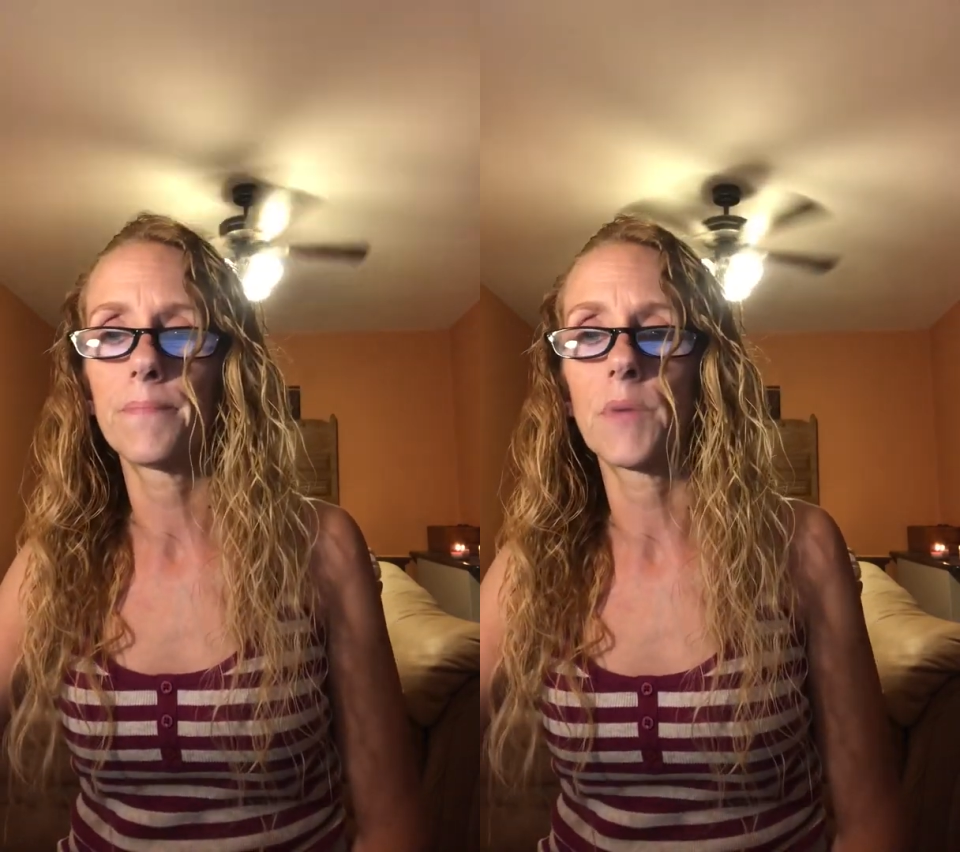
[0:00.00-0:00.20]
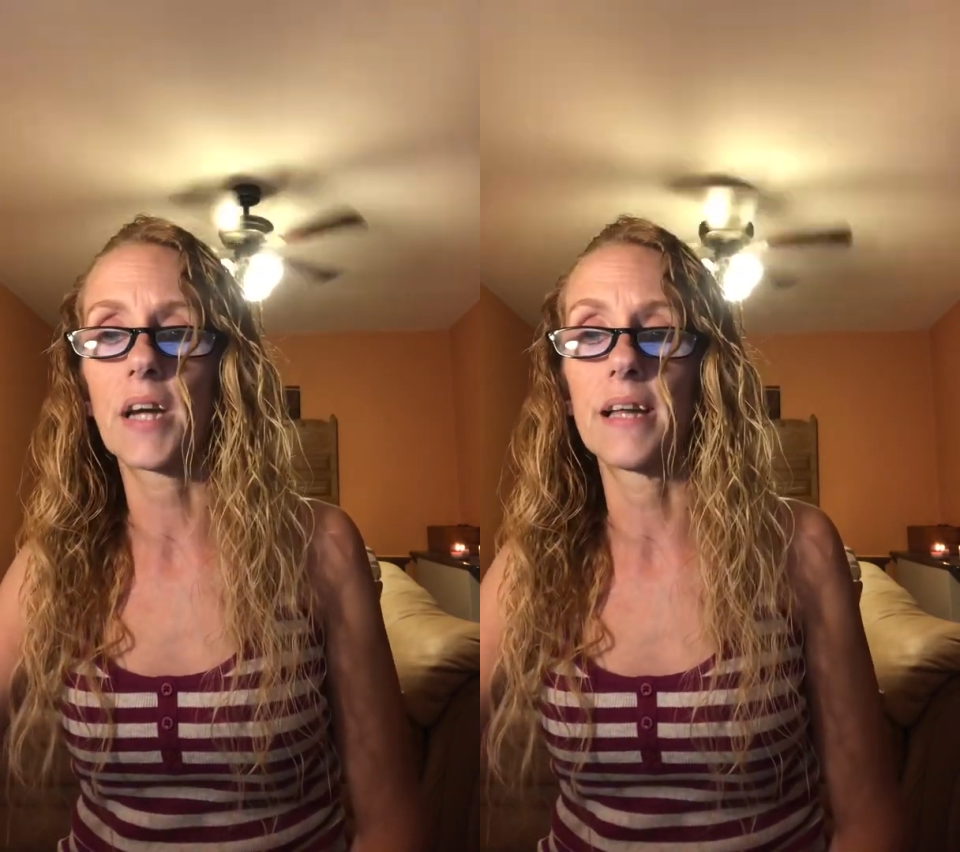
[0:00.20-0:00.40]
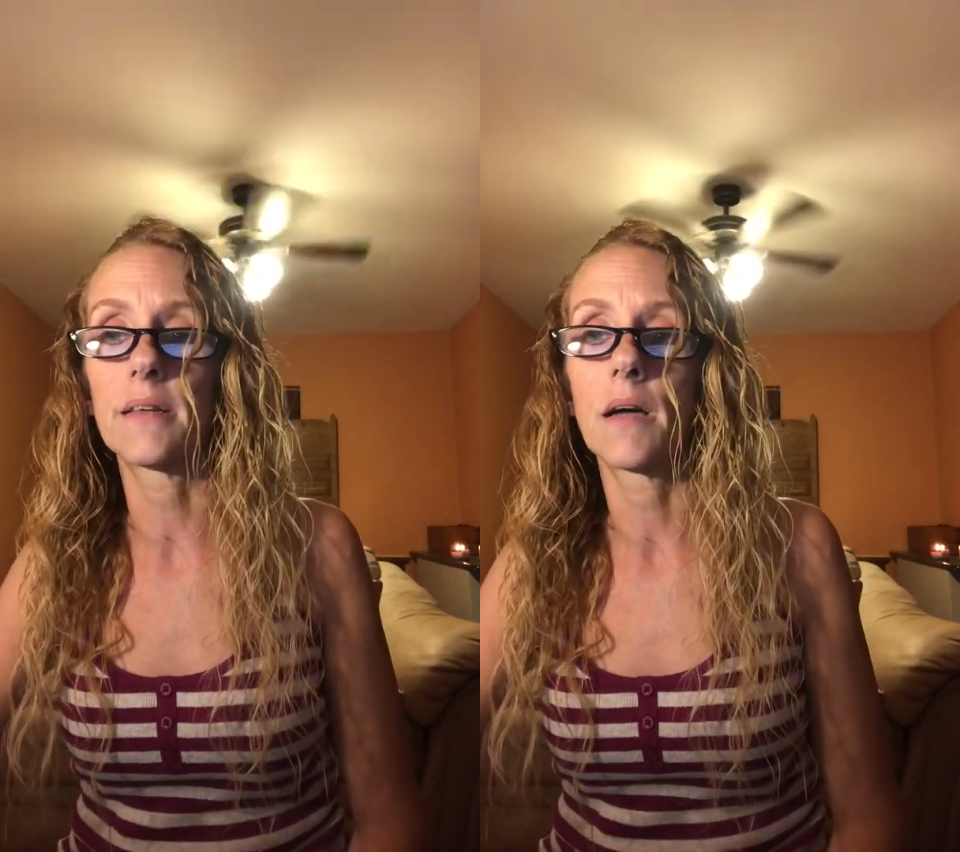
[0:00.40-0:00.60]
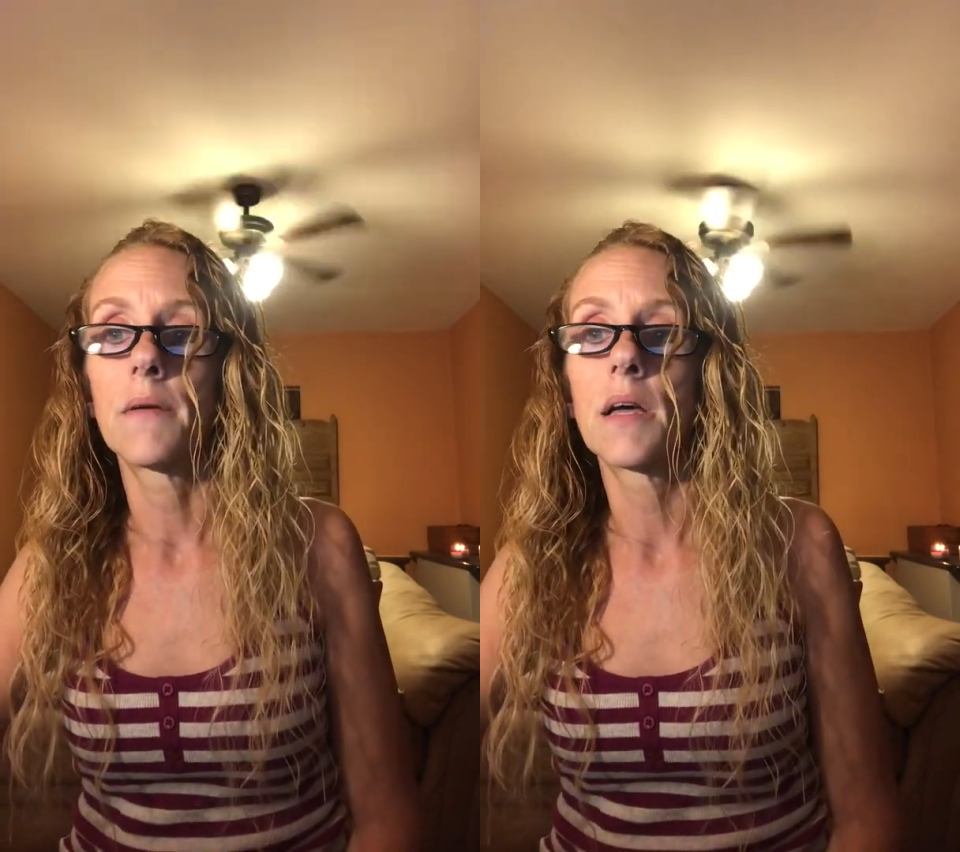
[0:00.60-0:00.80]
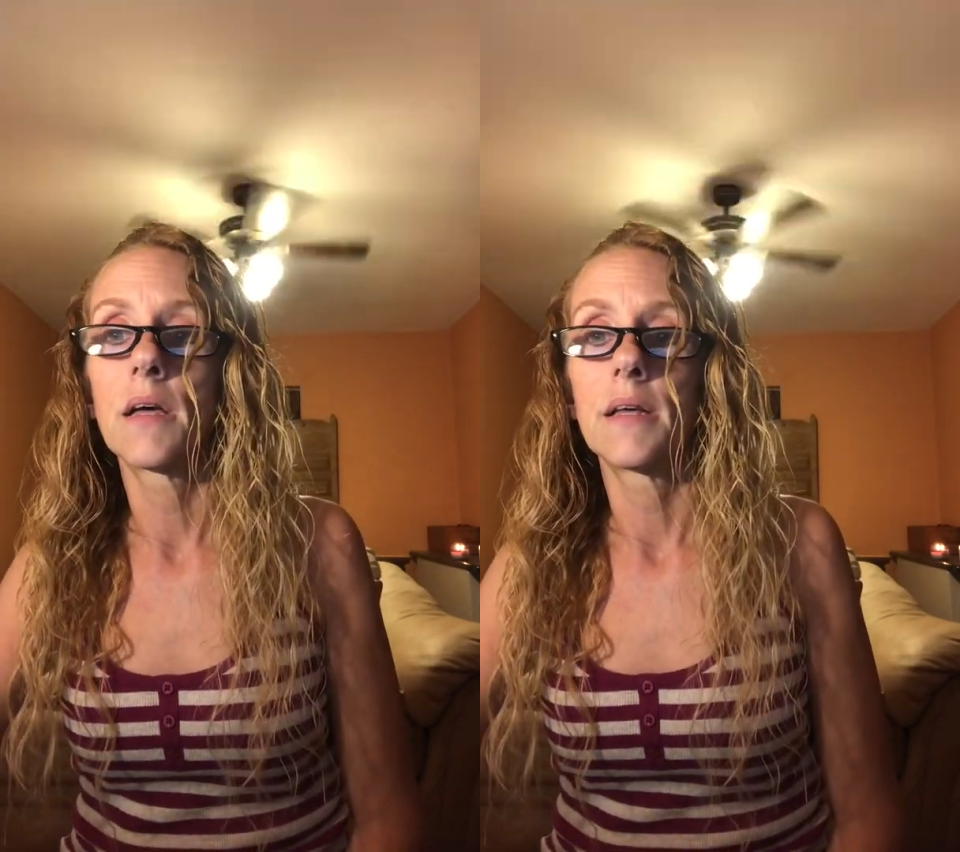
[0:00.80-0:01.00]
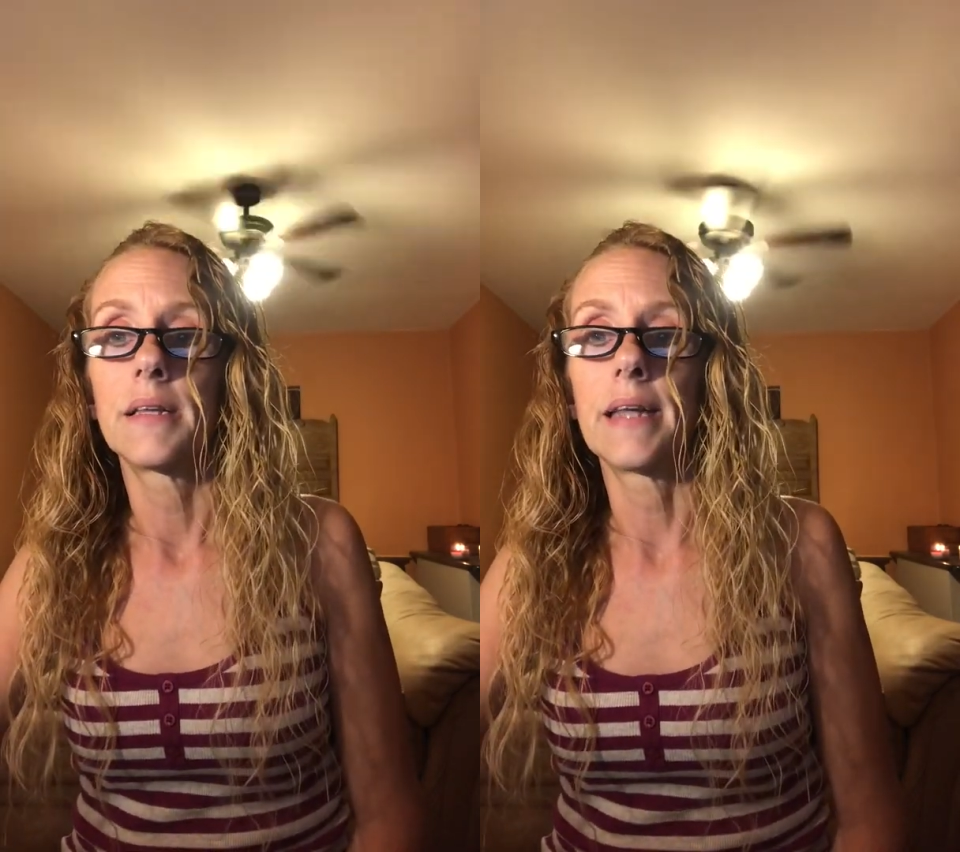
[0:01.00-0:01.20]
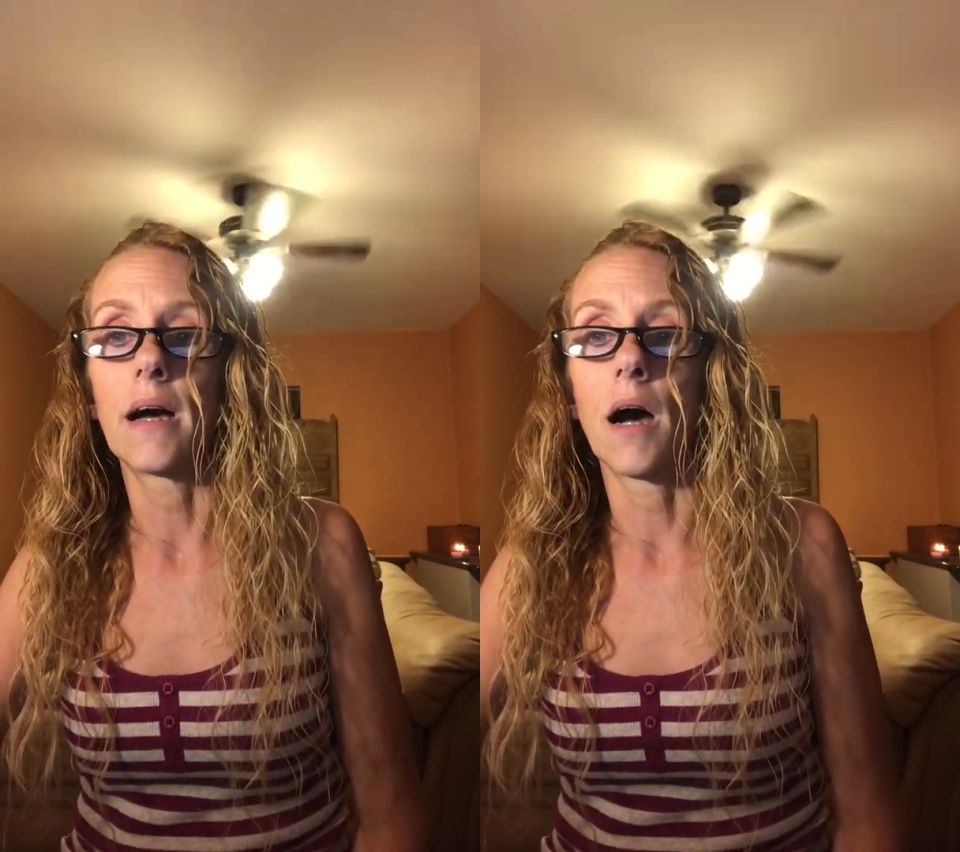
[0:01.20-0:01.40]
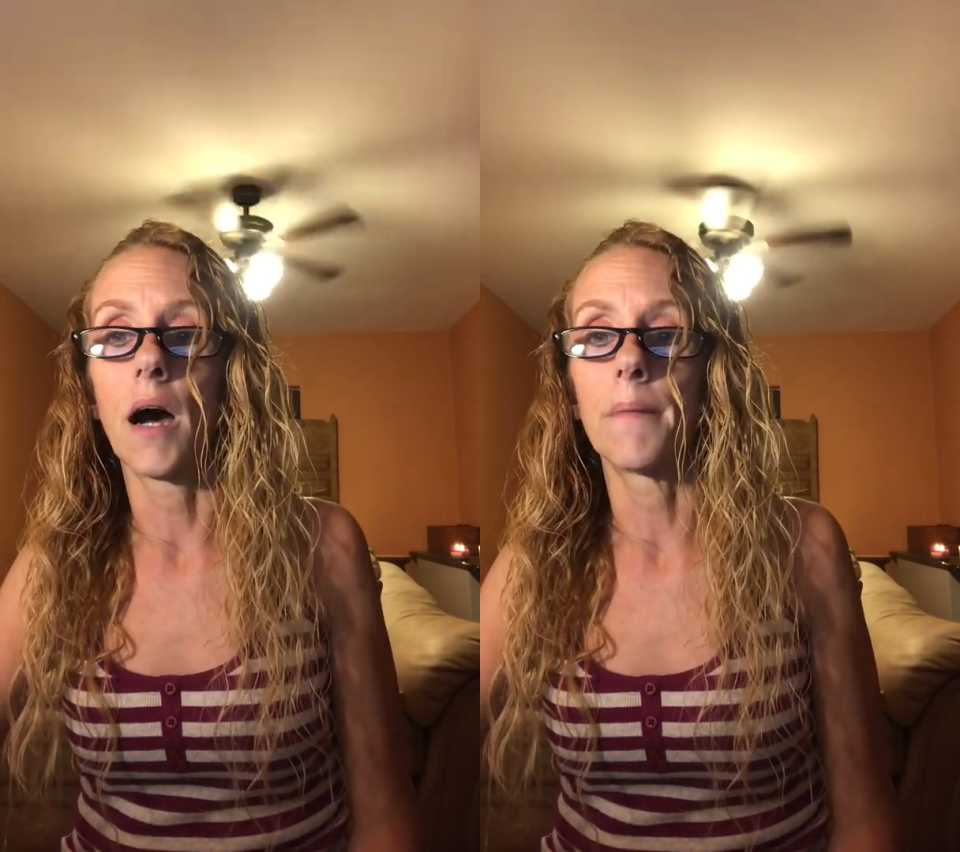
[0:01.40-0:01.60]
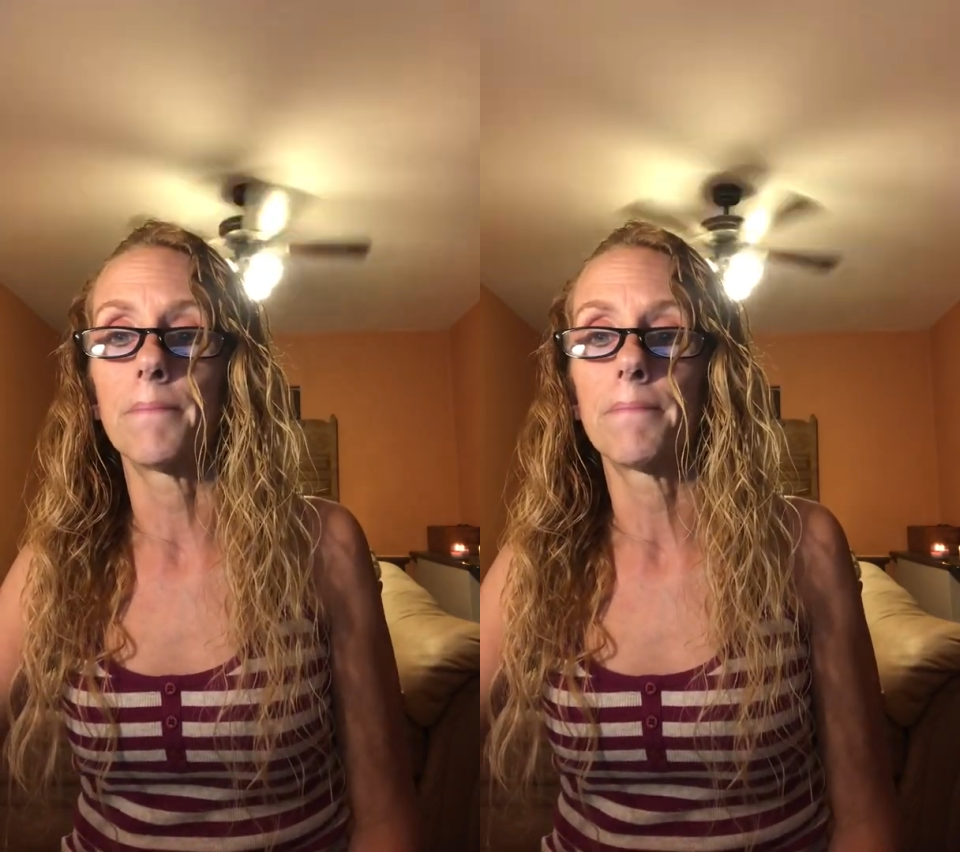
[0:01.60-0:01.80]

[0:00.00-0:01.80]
Okay? Now,